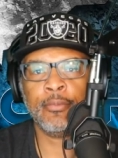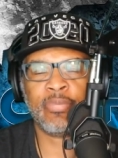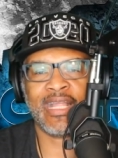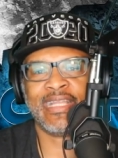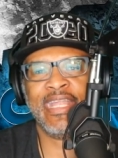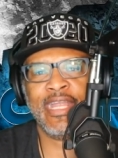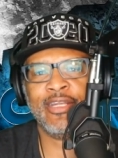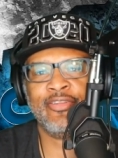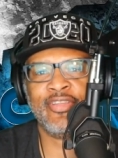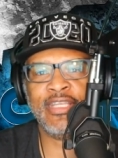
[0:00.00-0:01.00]
But I
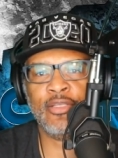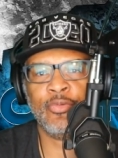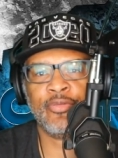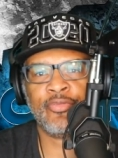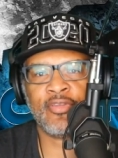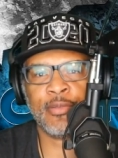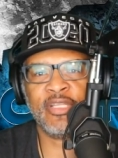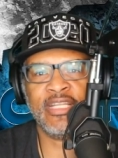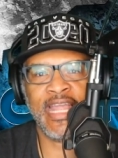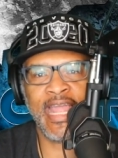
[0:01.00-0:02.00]
guarantee you, if
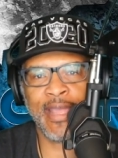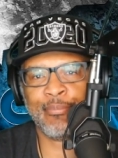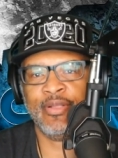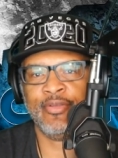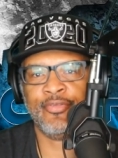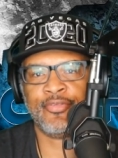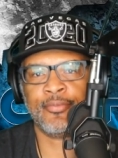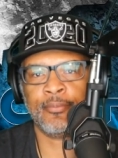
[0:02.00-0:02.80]
something happens,